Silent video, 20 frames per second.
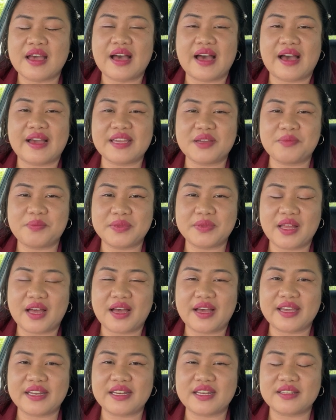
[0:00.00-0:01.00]
I
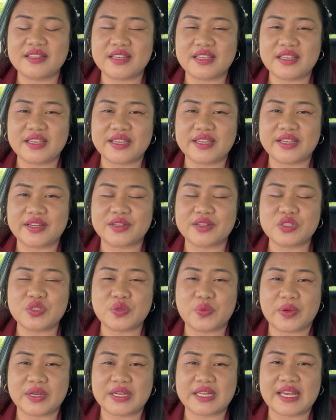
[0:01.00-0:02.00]
applied in the year
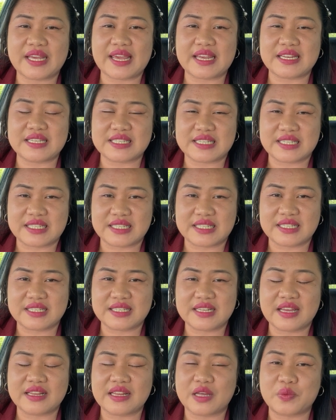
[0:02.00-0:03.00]

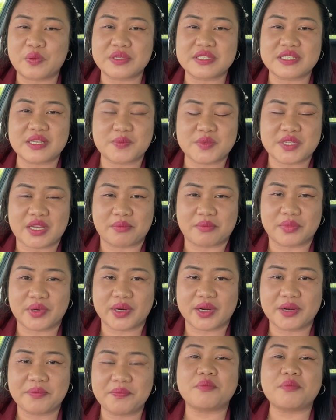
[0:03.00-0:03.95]
2018, that was September,